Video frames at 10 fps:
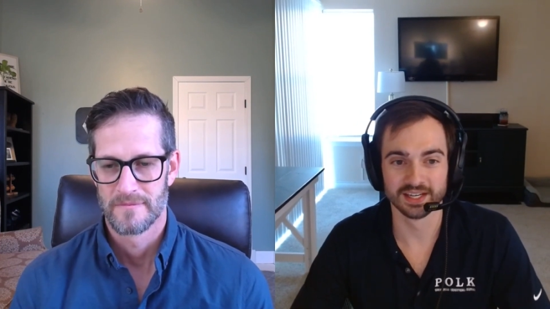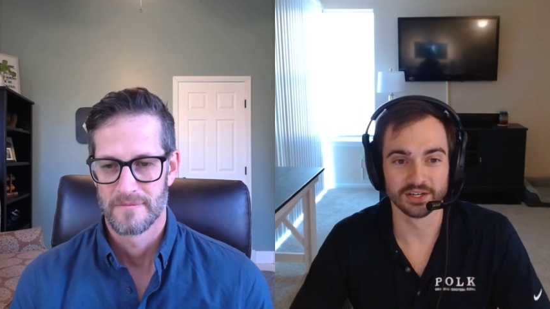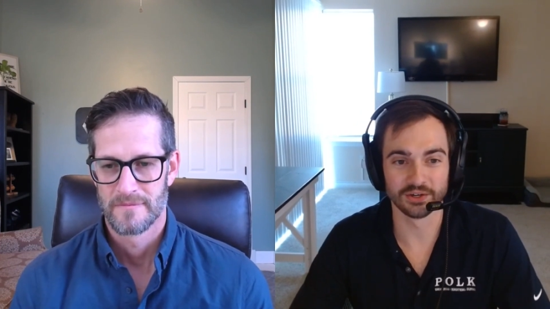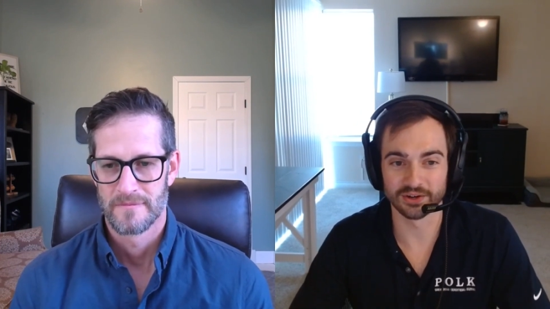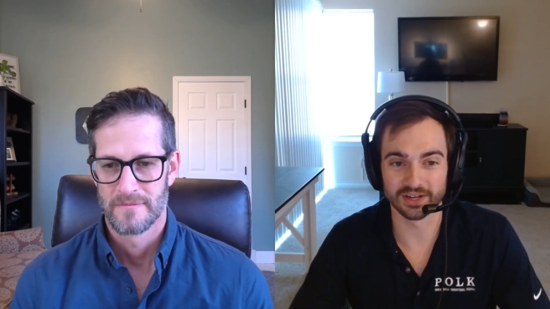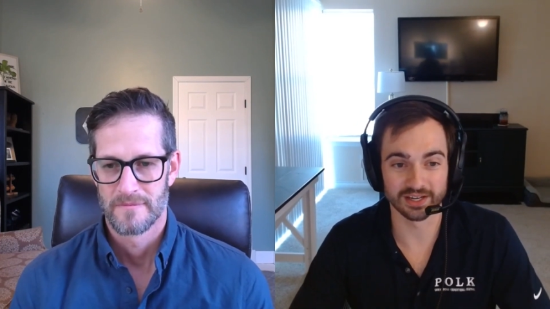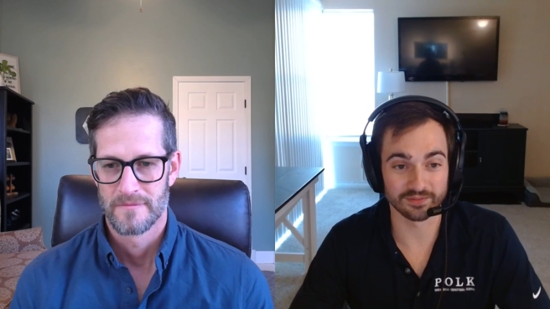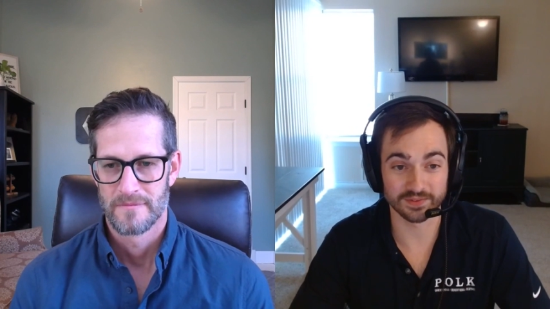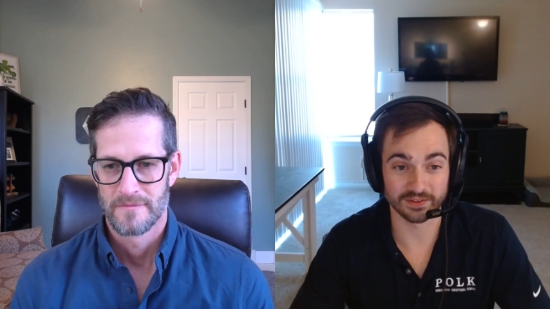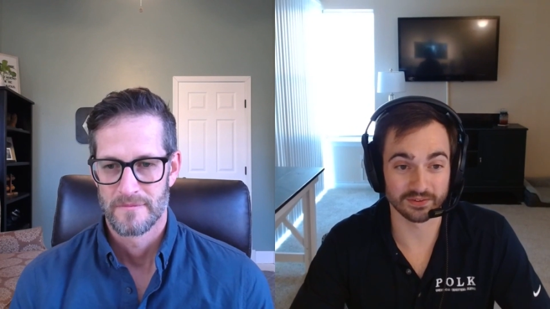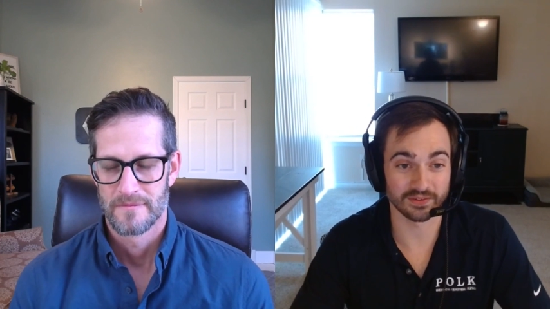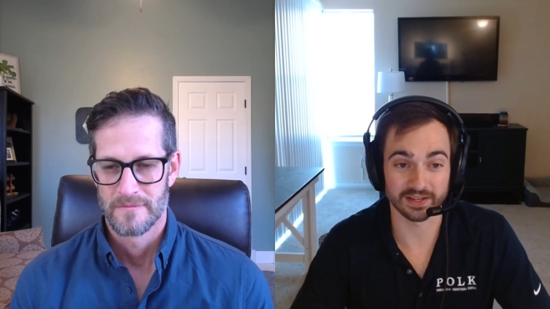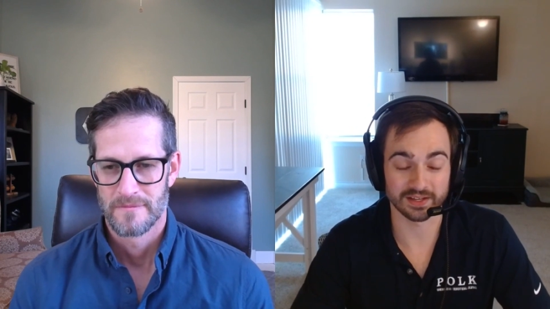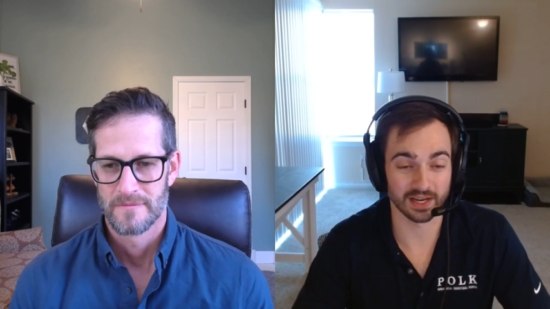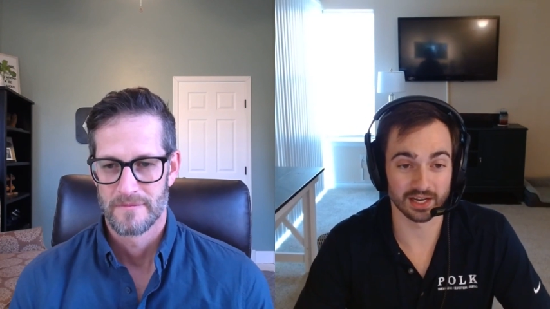Speaker 1: You're going to feel
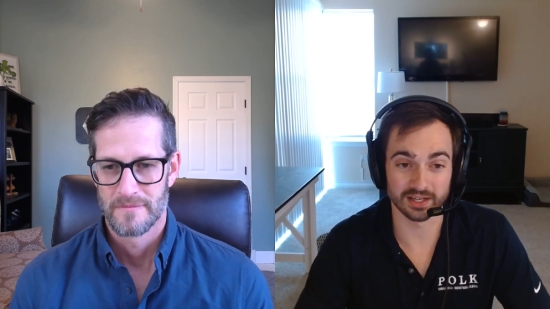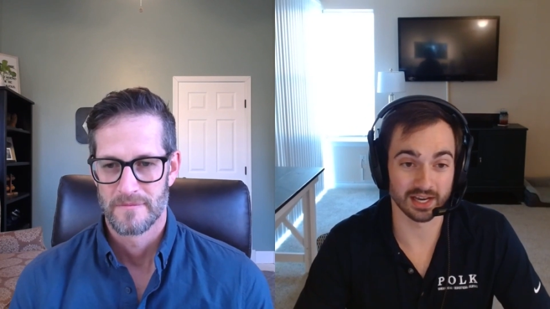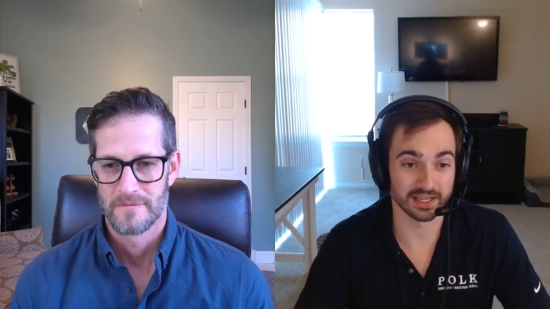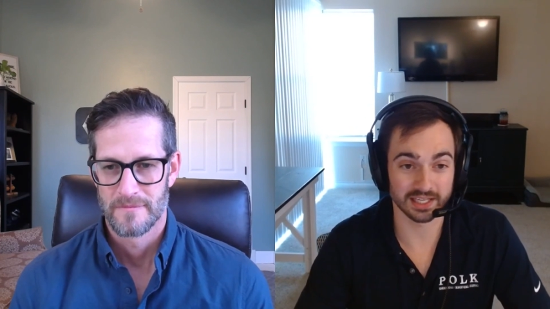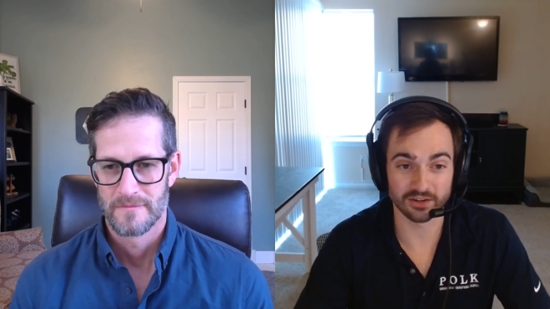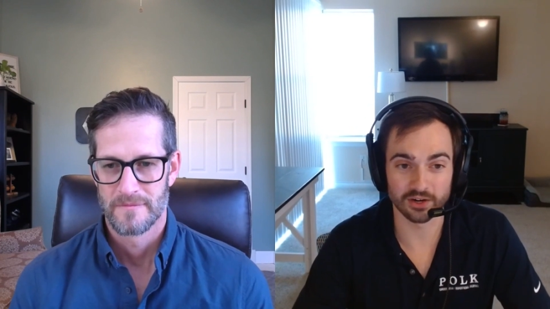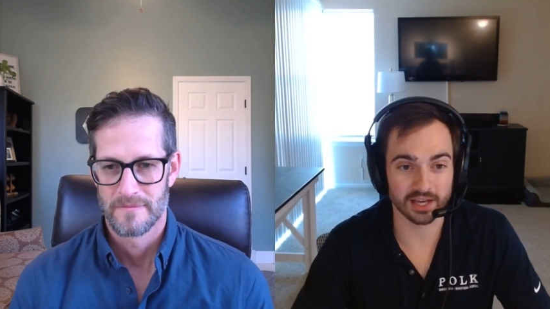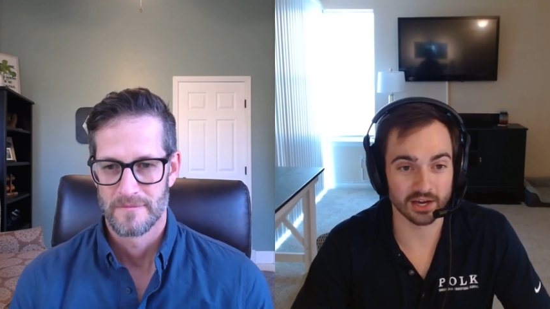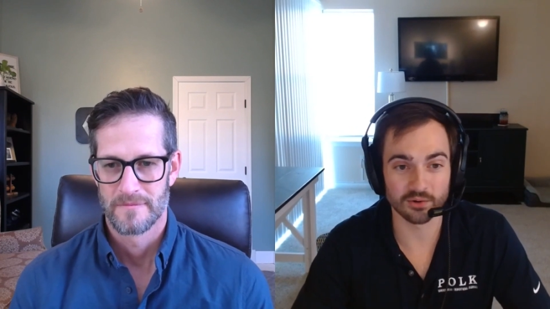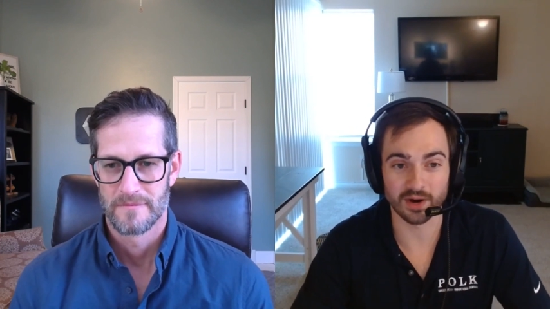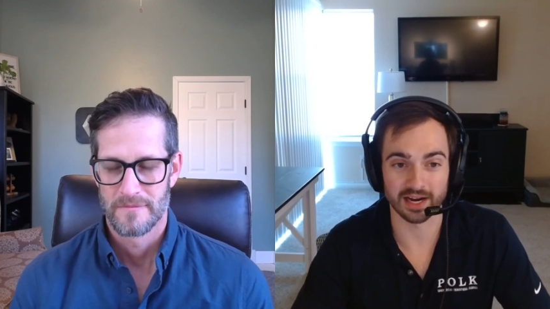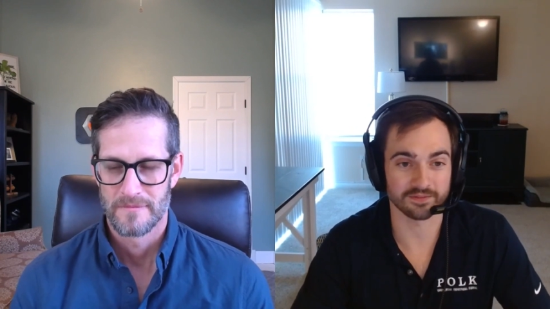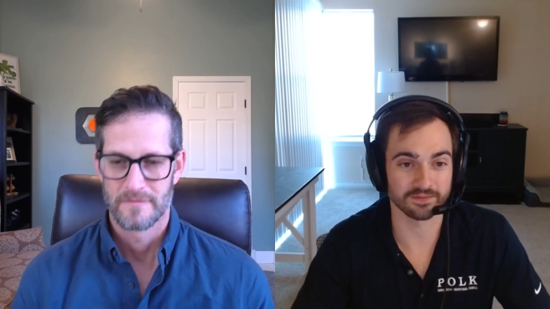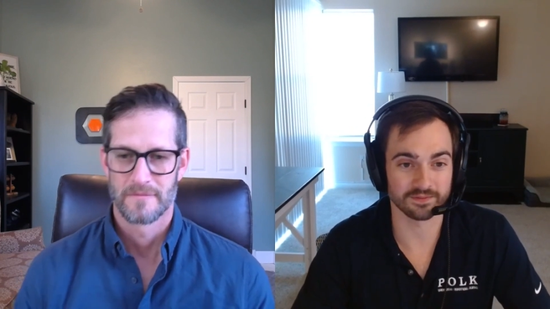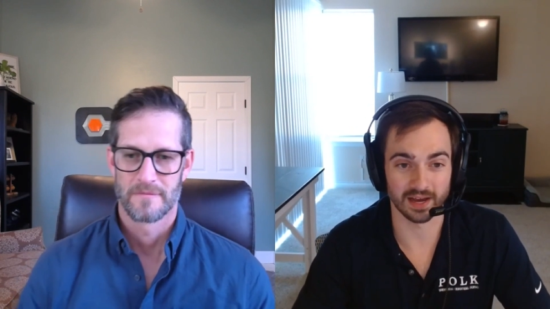like a, a year ago, I
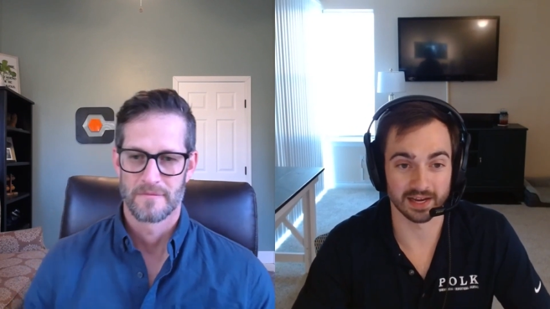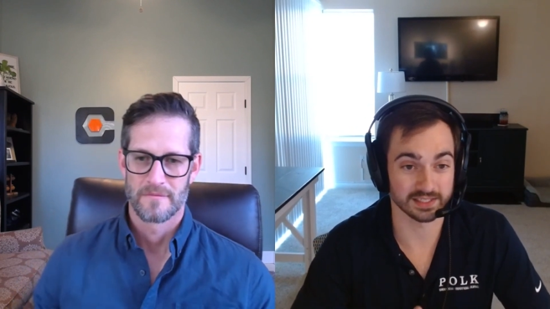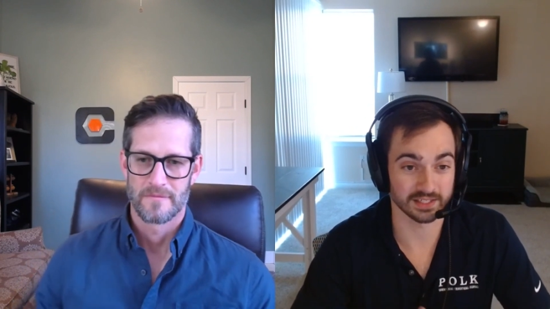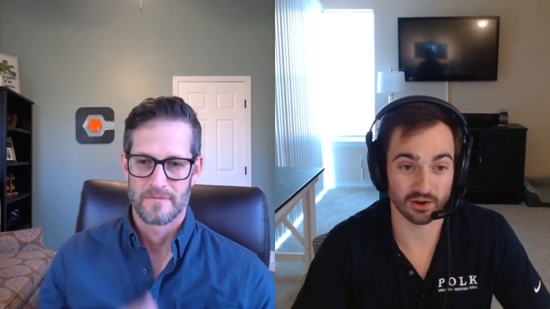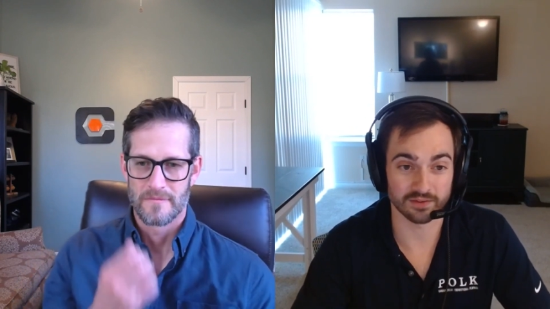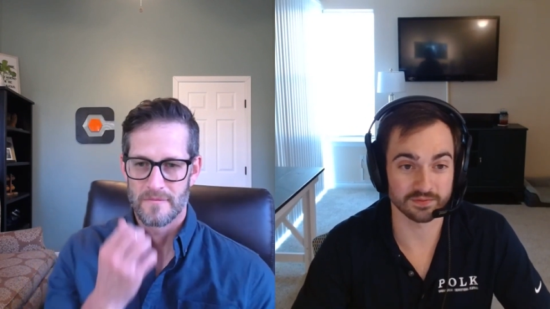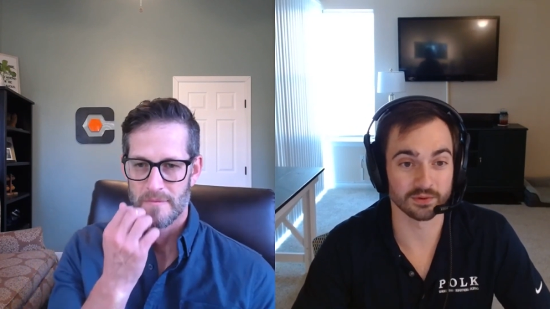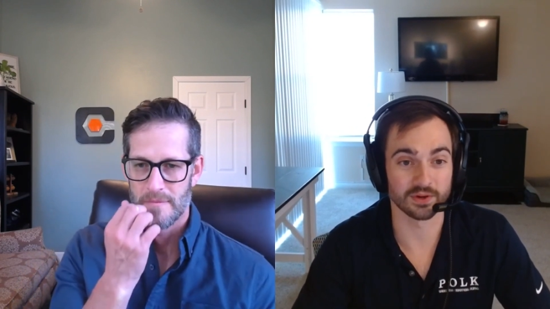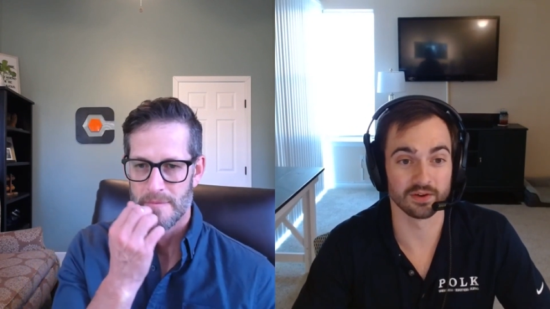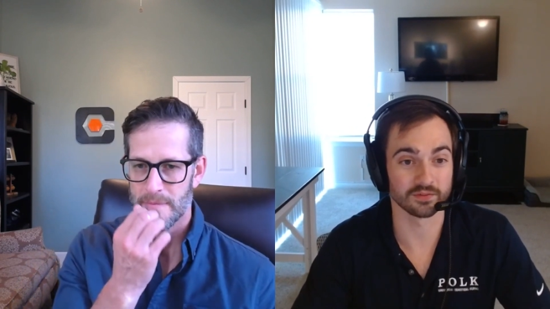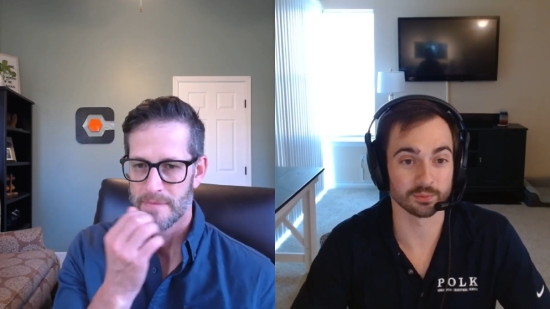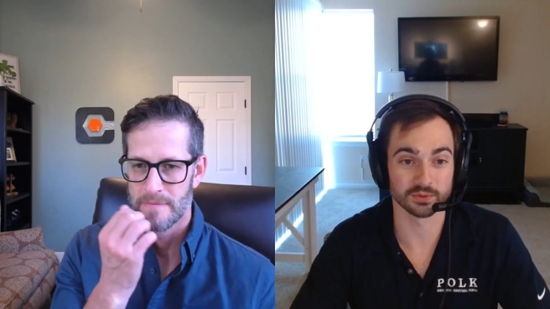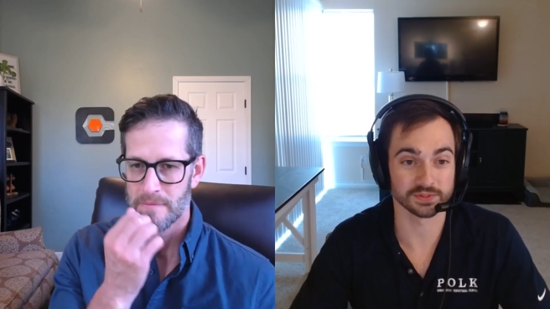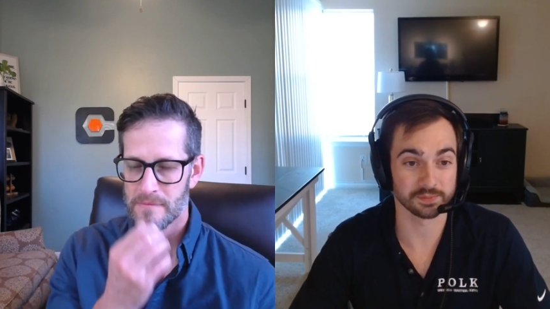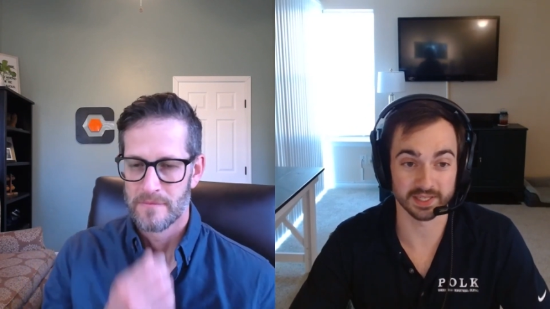I did not feel comfortable
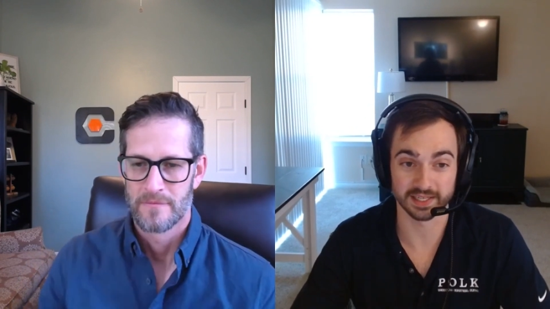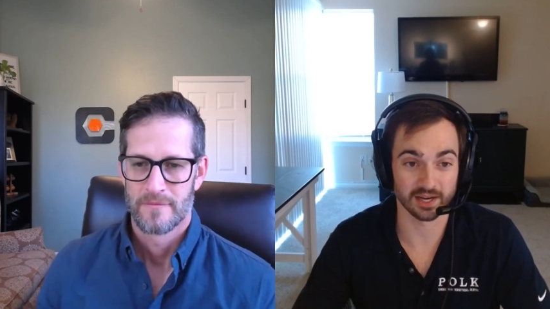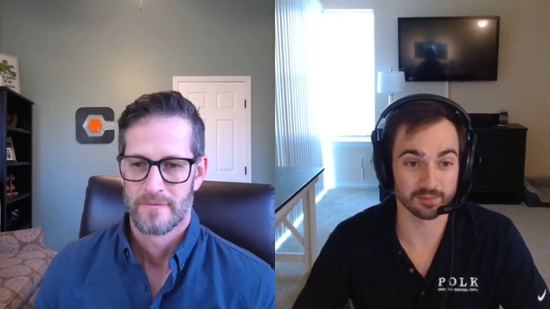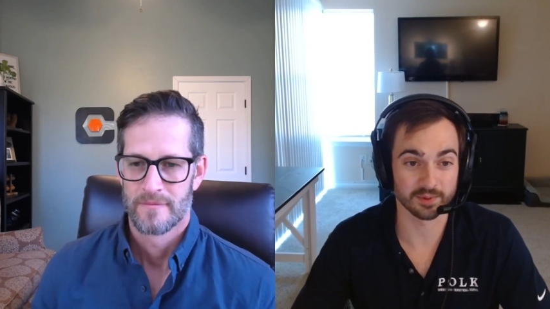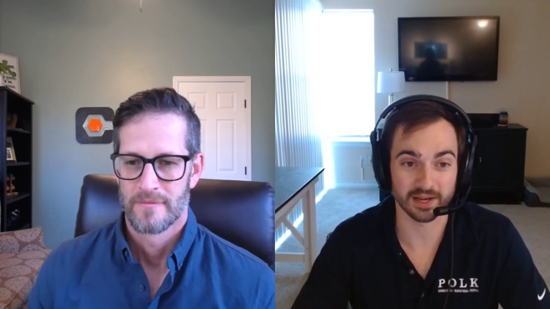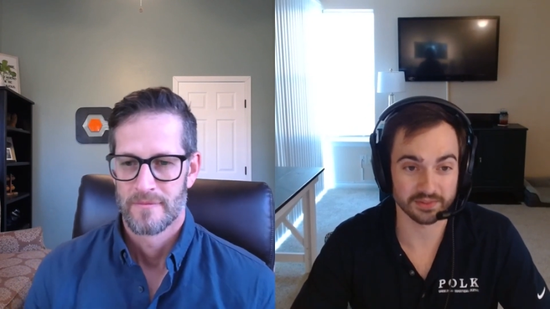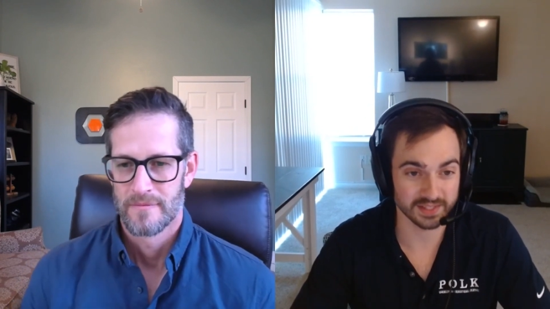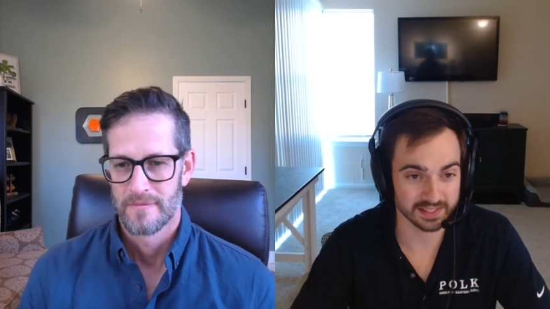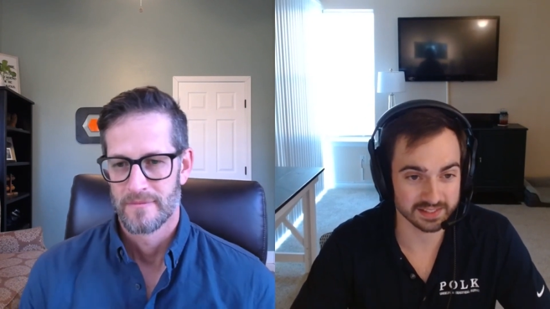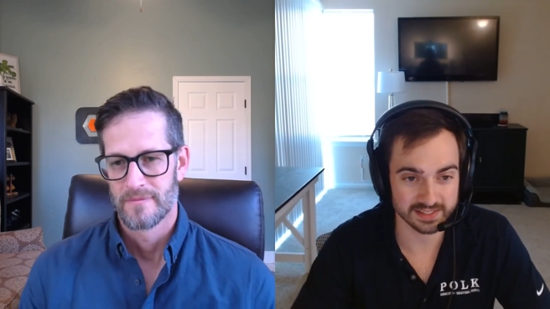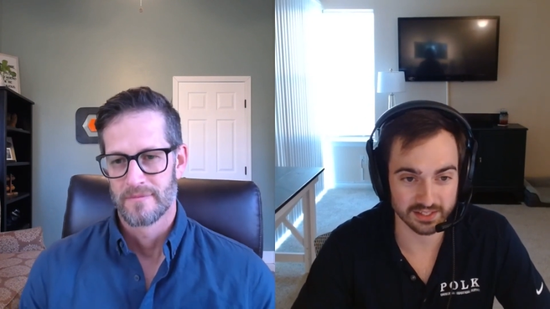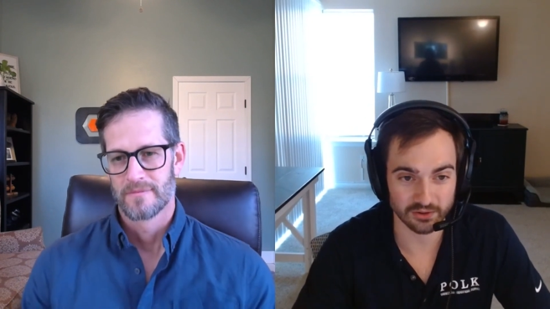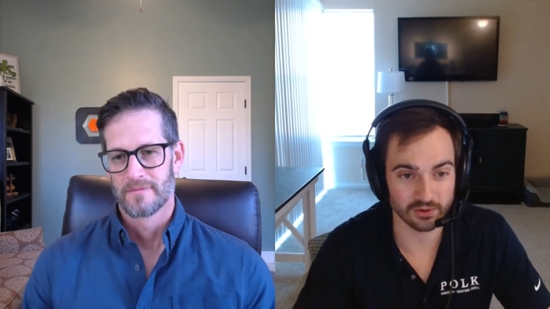speaking up about things in a